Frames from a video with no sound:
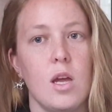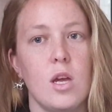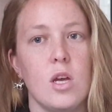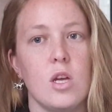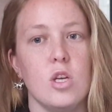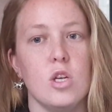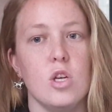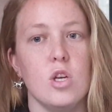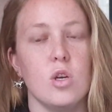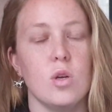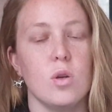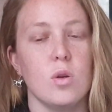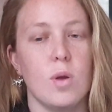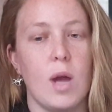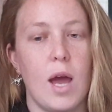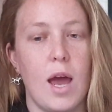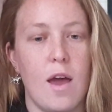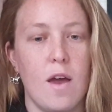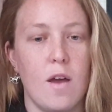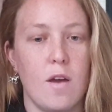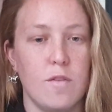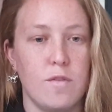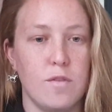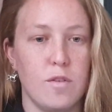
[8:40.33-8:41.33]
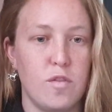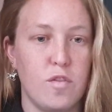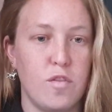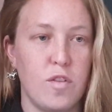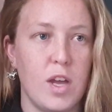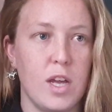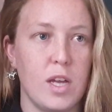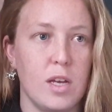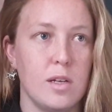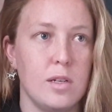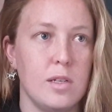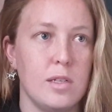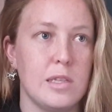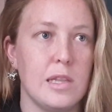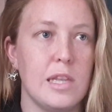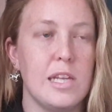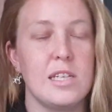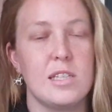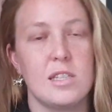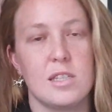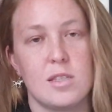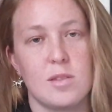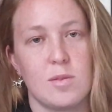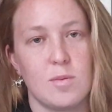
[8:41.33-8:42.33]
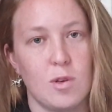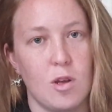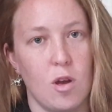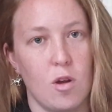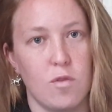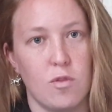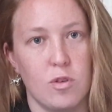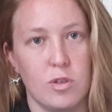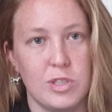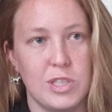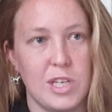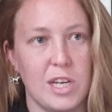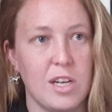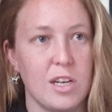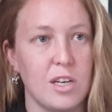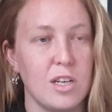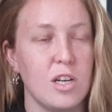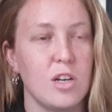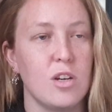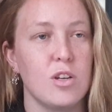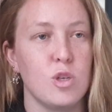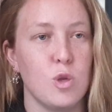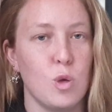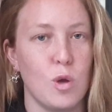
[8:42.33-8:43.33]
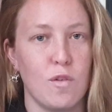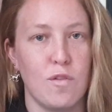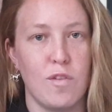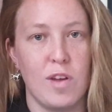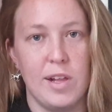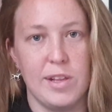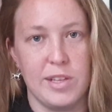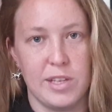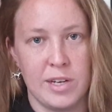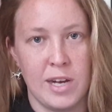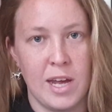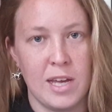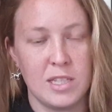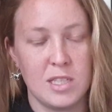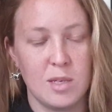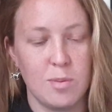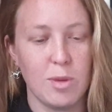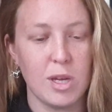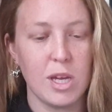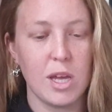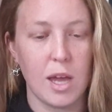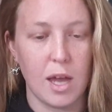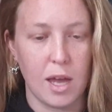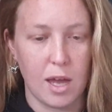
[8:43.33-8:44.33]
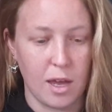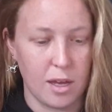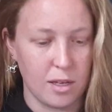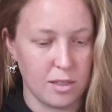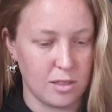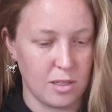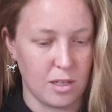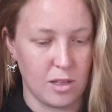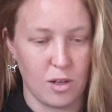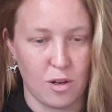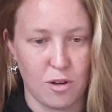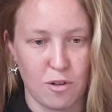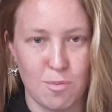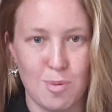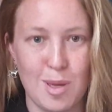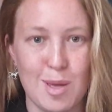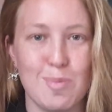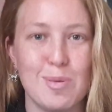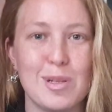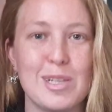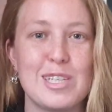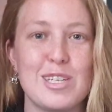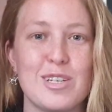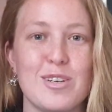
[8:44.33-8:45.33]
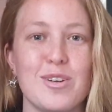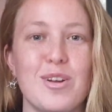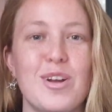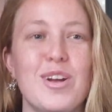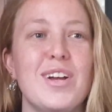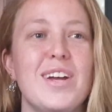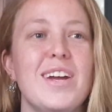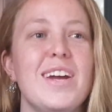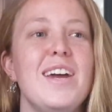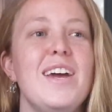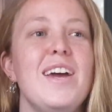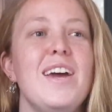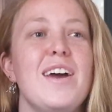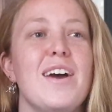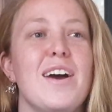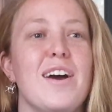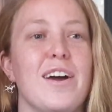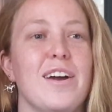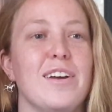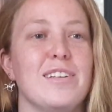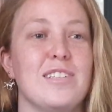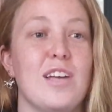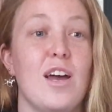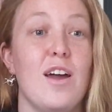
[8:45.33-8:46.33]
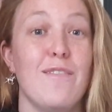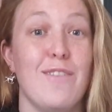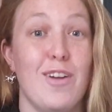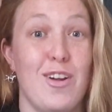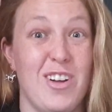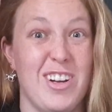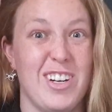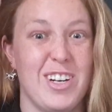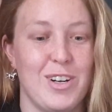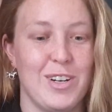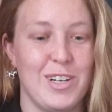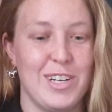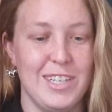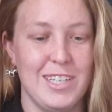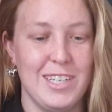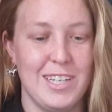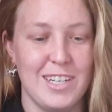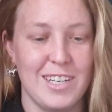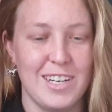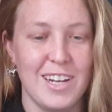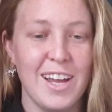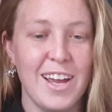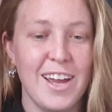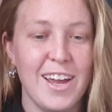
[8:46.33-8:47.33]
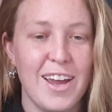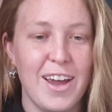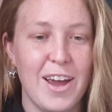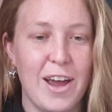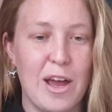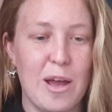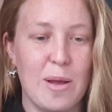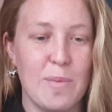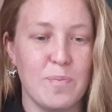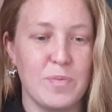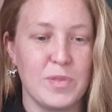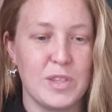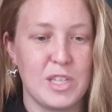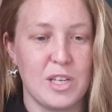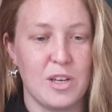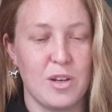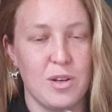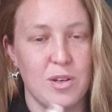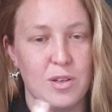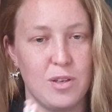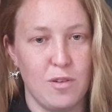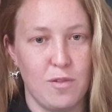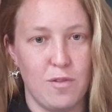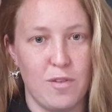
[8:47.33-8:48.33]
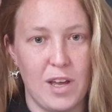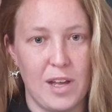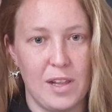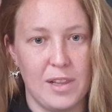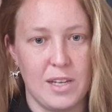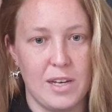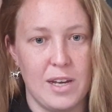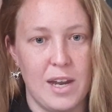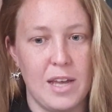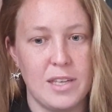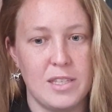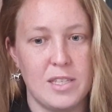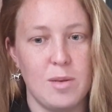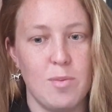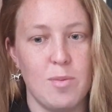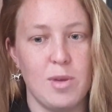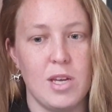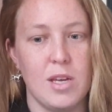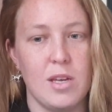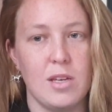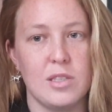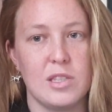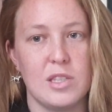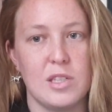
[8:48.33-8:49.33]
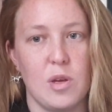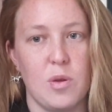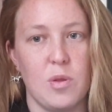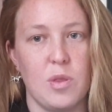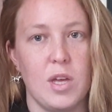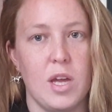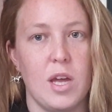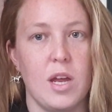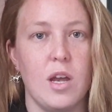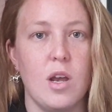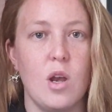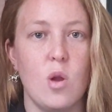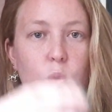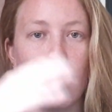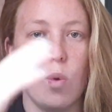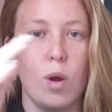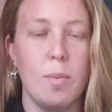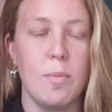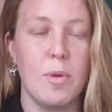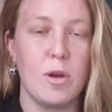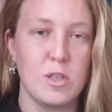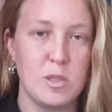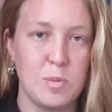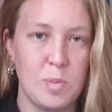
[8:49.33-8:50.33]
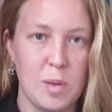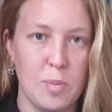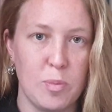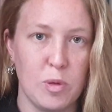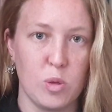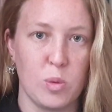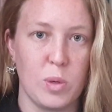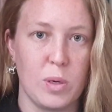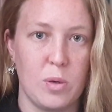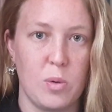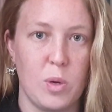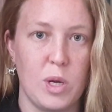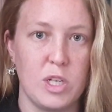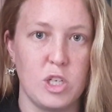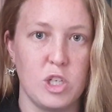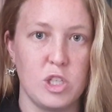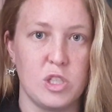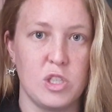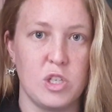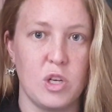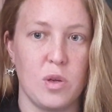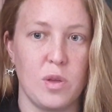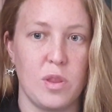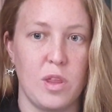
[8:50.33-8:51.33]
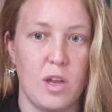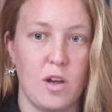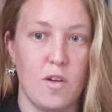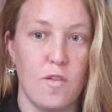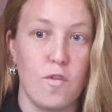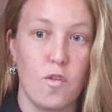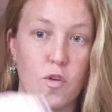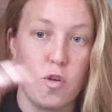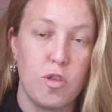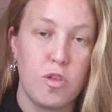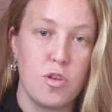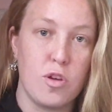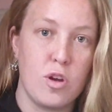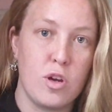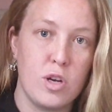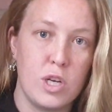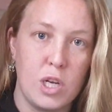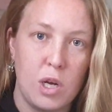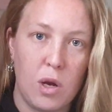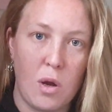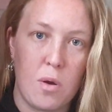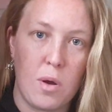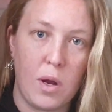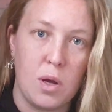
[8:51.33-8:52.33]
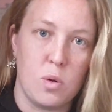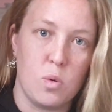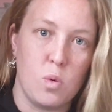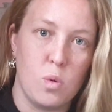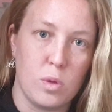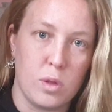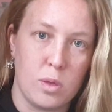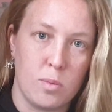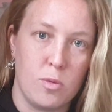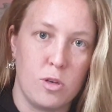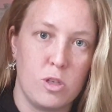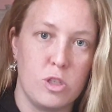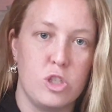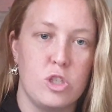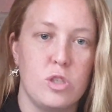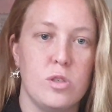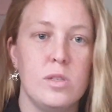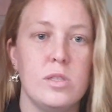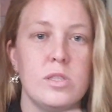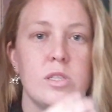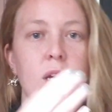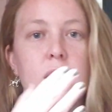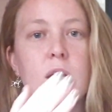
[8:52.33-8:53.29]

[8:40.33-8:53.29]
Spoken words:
You have failed, let's go for second year, you have failed anatomy, as a lot of people do. As I very nearly did. So you failed anatomy. So then when most people would register then for third year and all the modules,